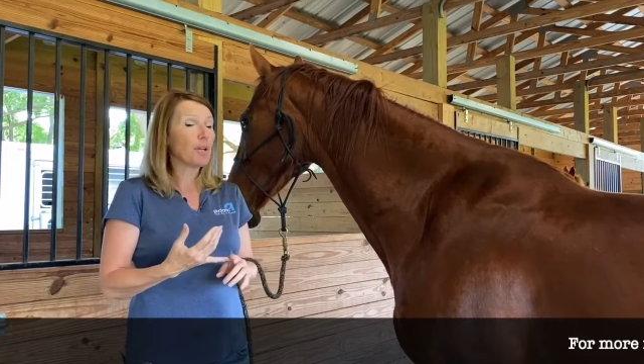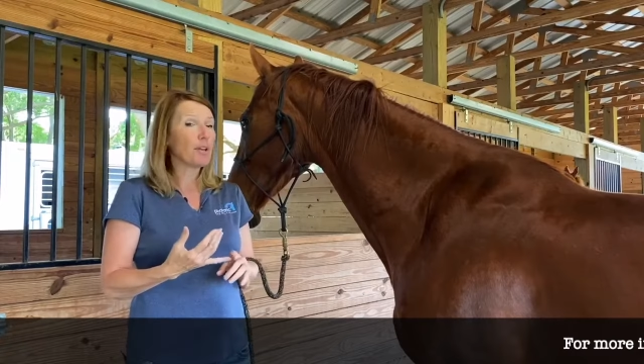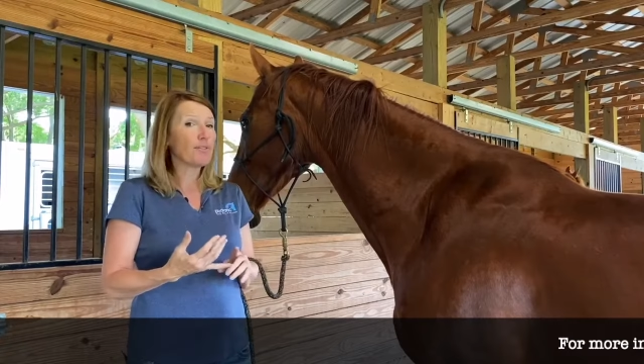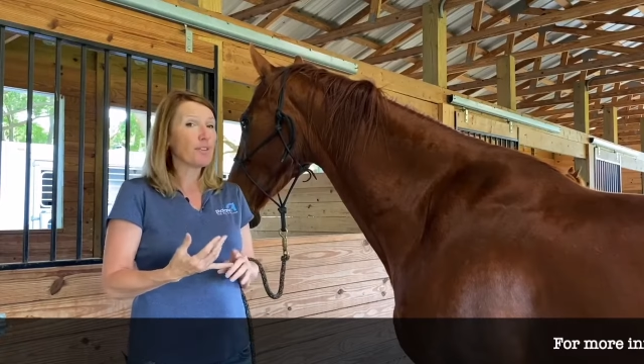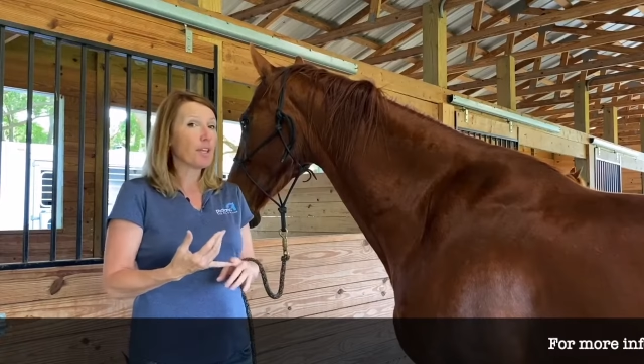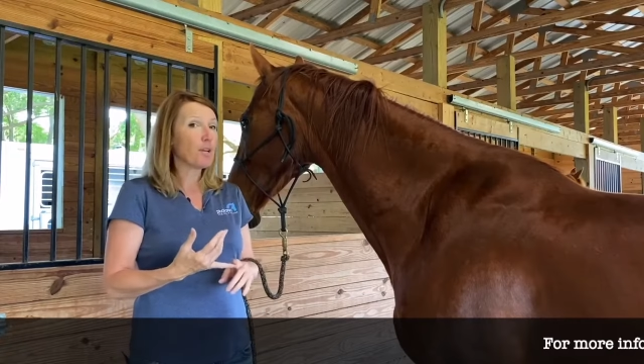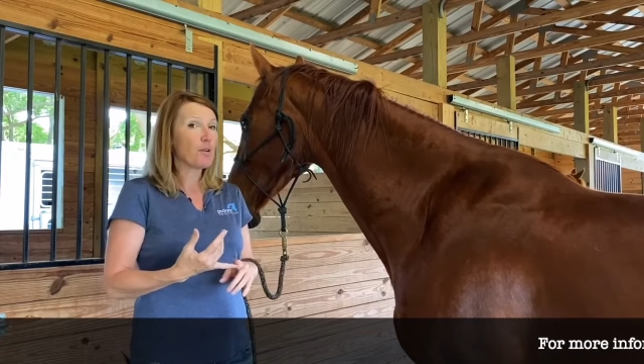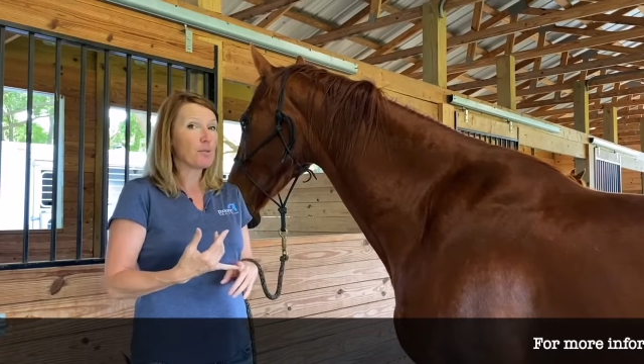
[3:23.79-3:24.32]
if
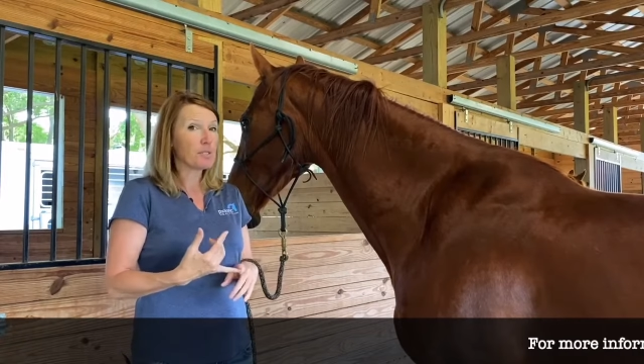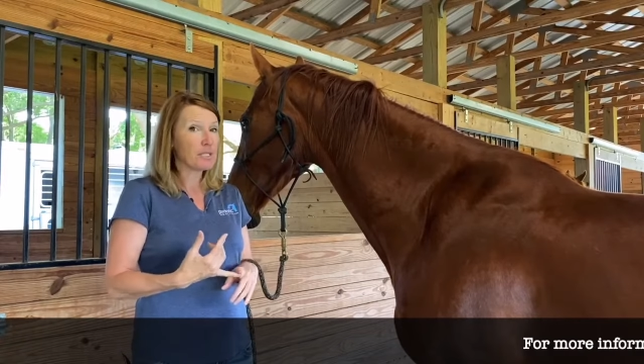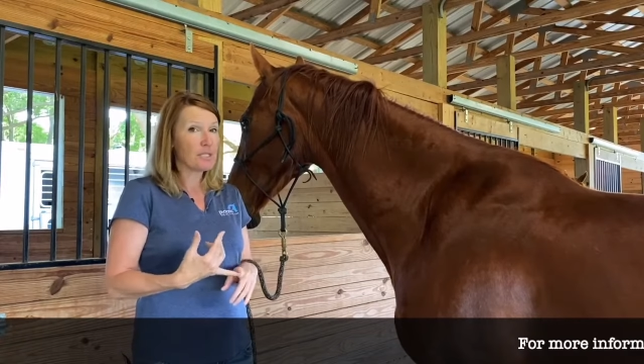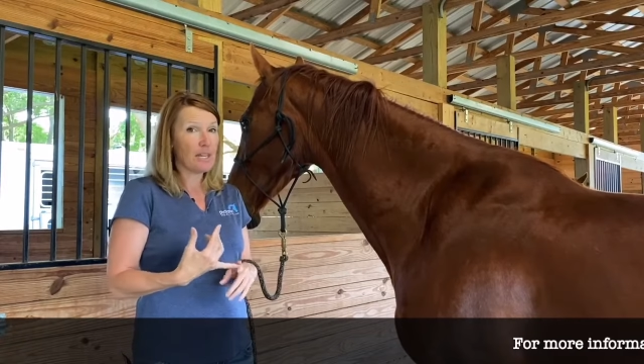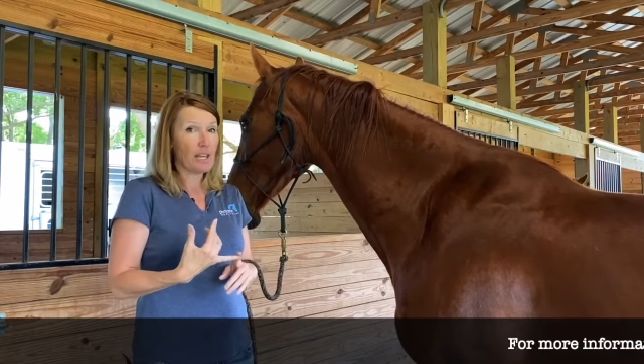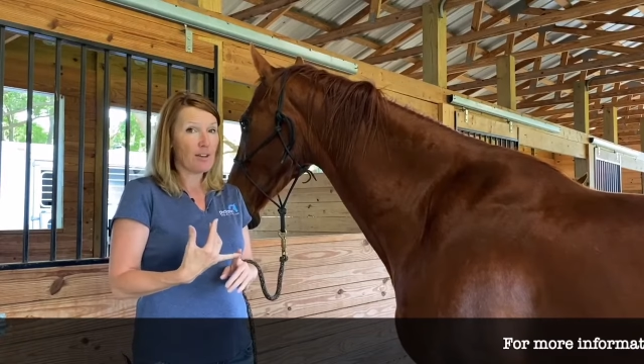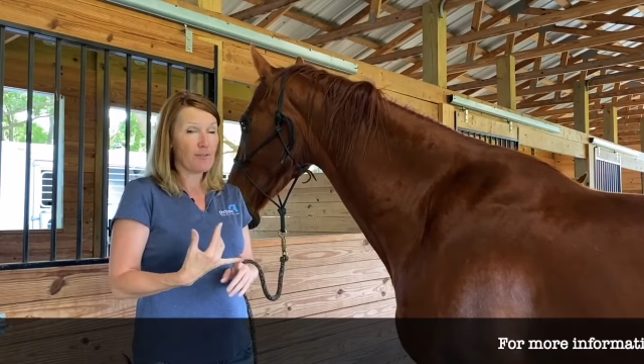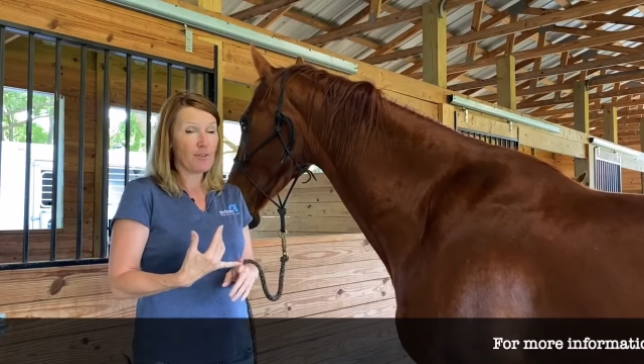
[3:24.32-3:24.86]
they don't
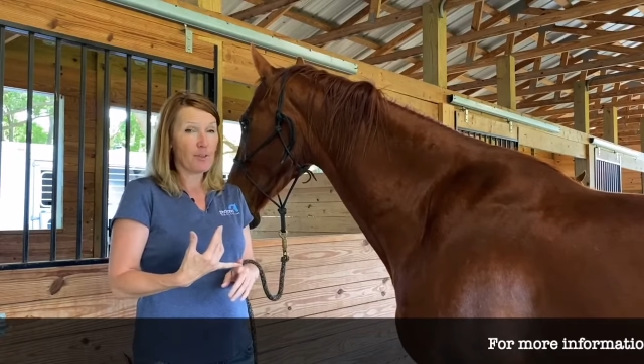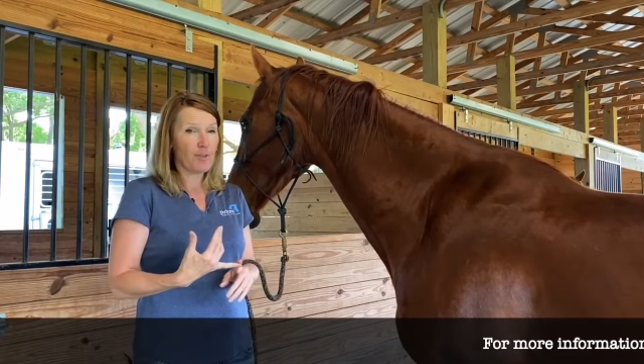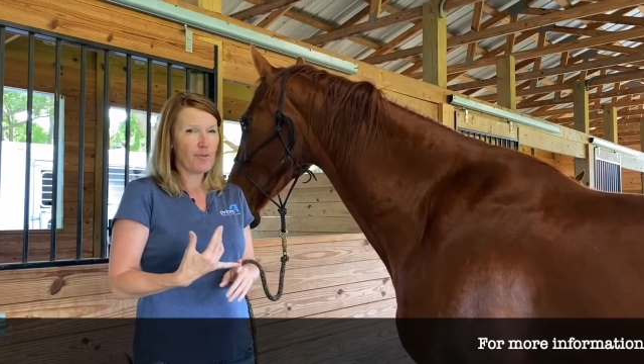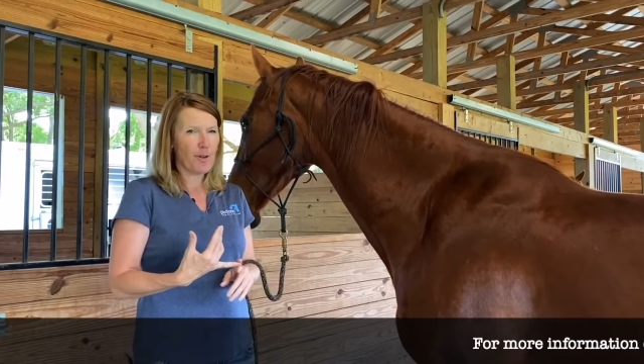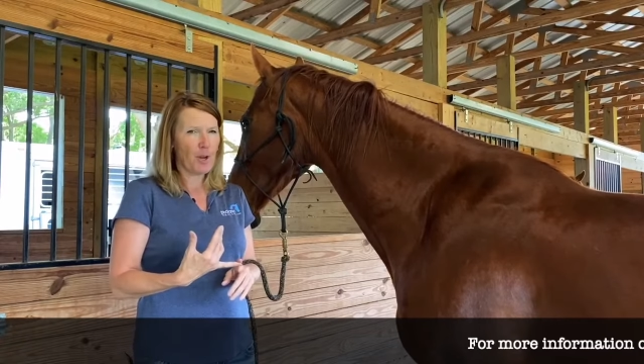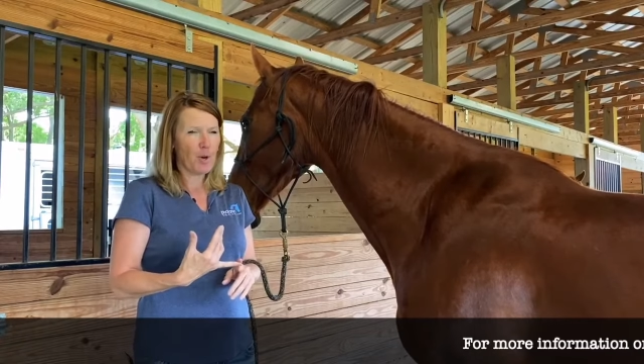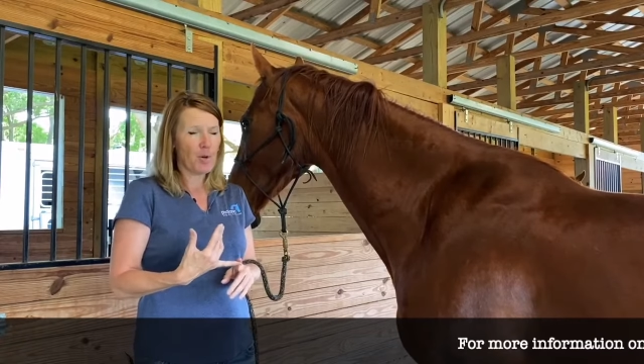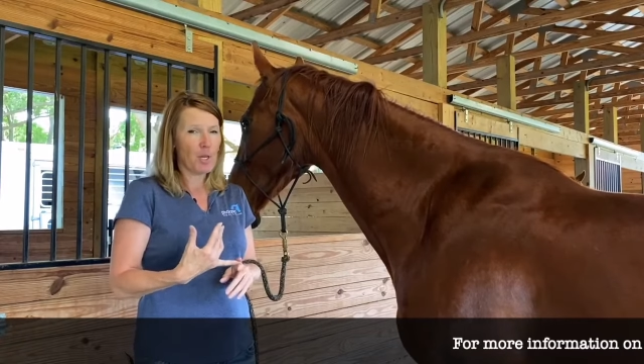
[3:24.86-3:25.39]
stand for the
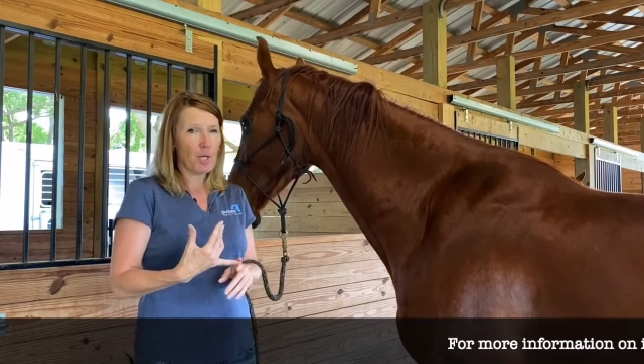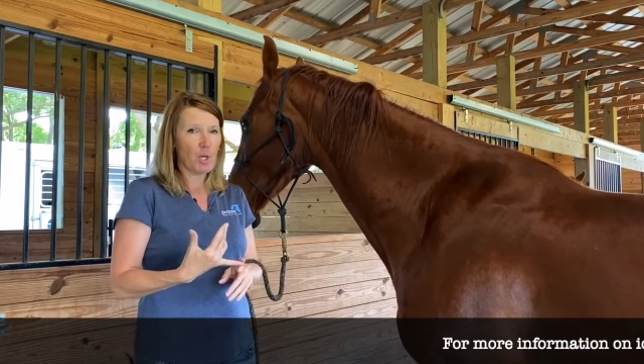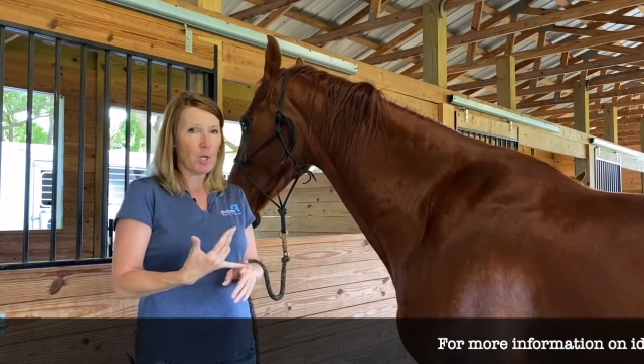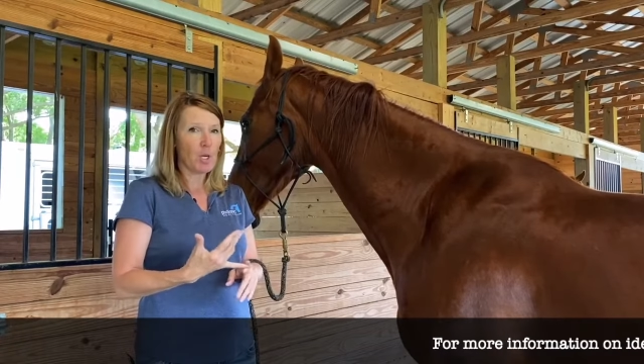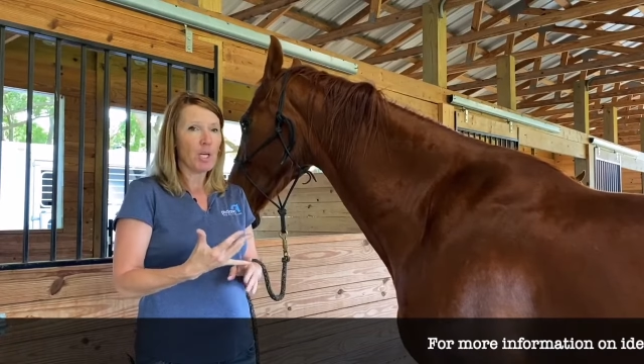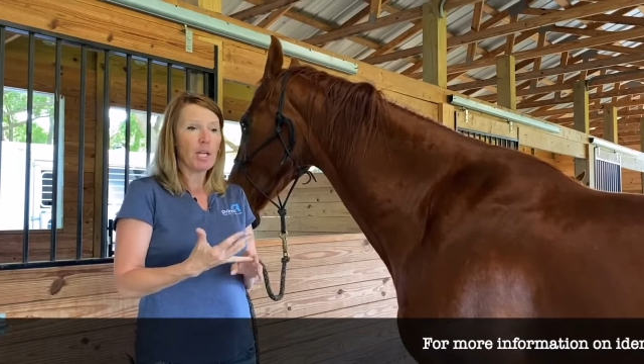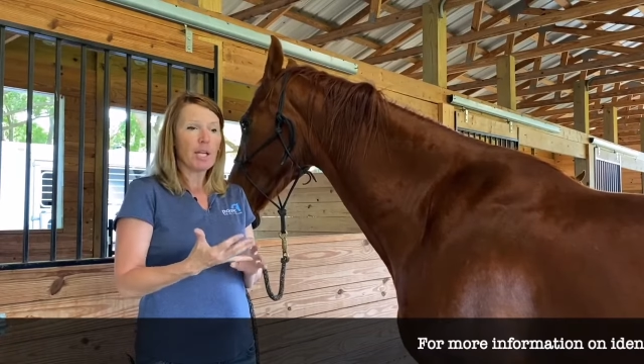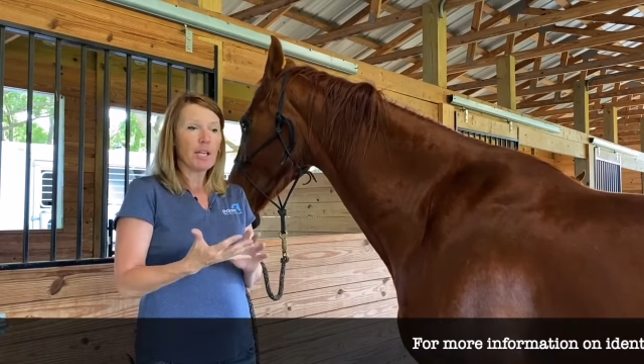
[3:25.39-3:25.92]
farrier.